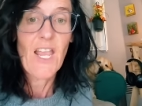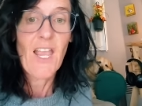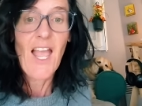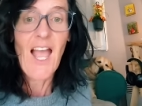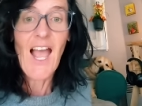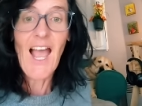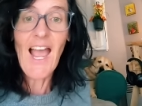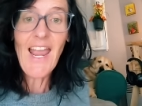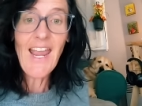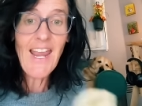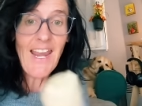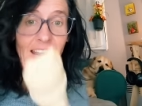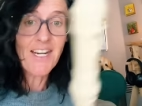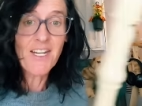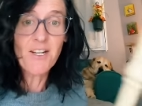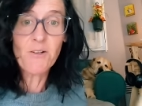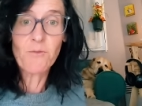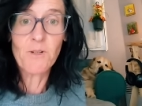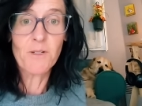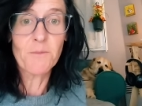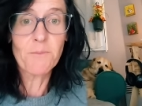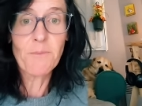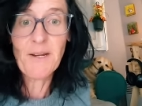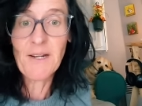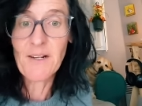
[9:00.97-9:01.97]
I hate it
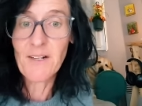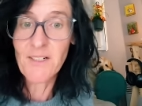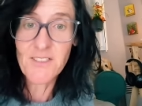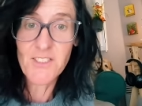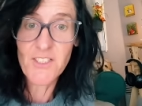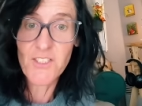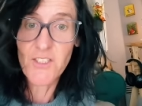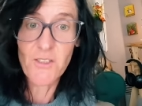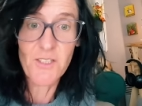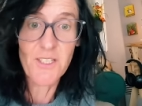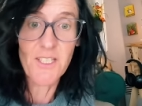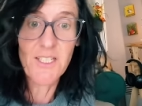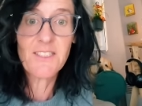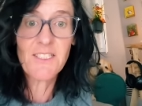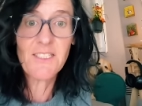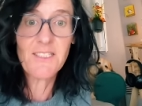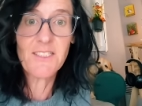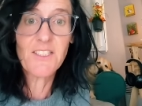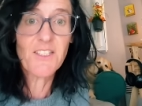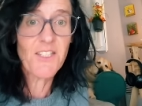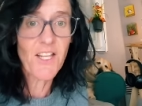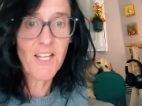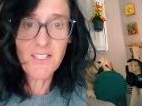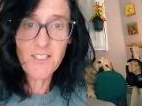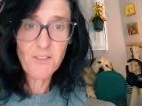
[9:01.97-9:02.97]
when parents do this.
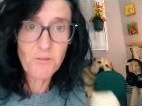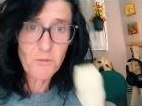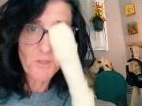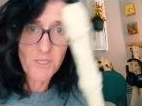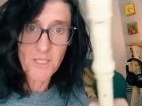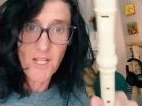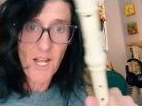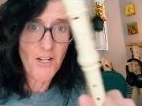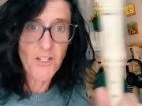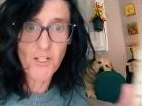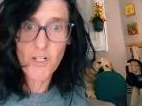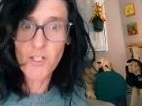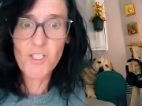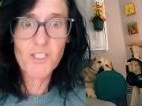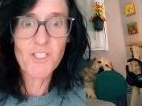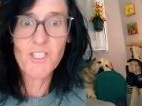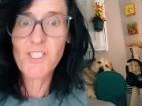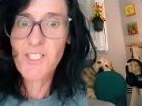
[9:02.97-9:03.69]
This was not yours to